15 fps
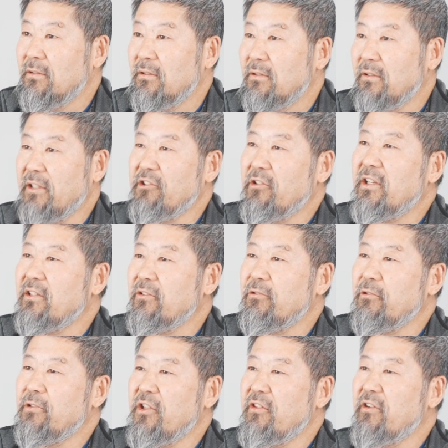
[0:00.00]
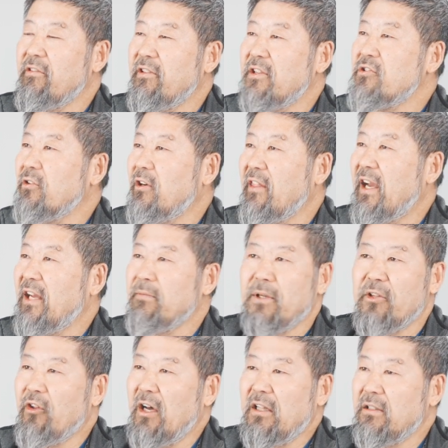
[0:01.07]
Right? You can do either this or that,
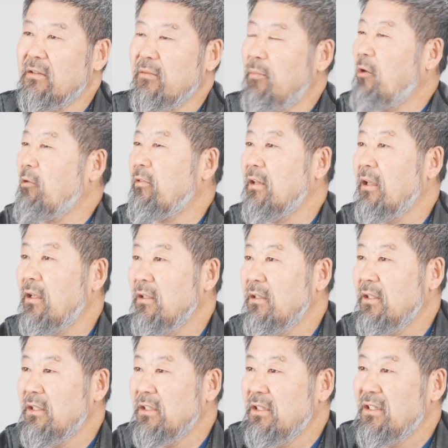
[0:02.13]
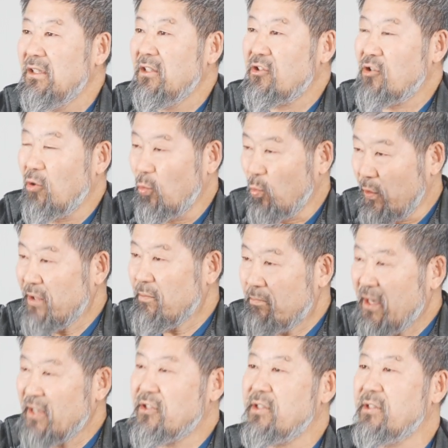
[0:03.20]
but not both. So we
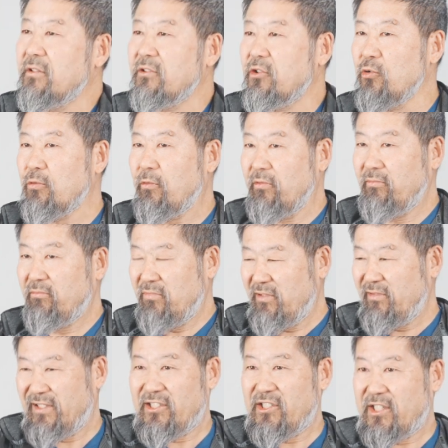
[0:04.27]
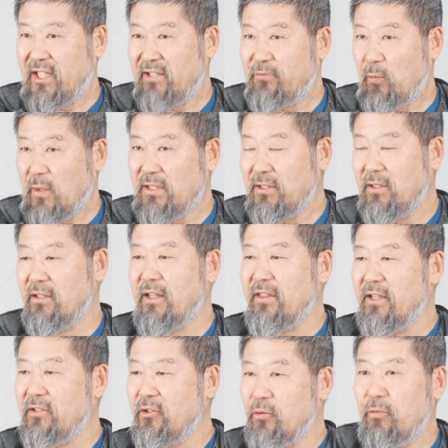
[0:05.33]
must do the stiff one and
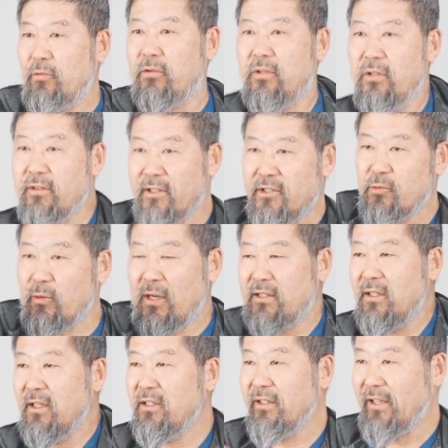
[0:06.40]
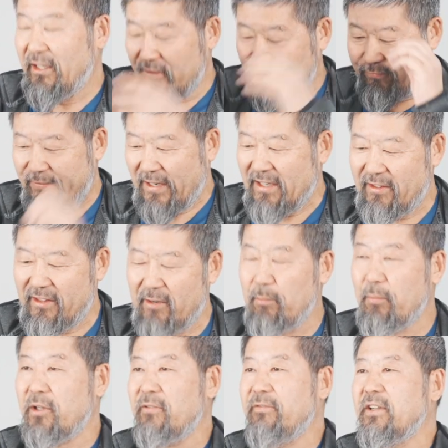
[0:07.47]
then do this one and find that
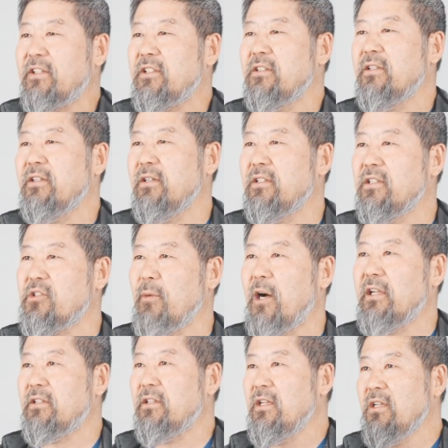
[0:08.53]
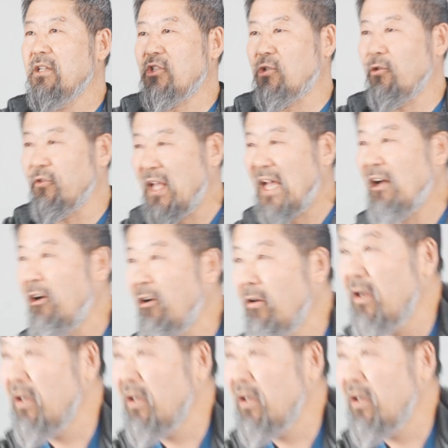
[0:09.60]
perfect spot. So now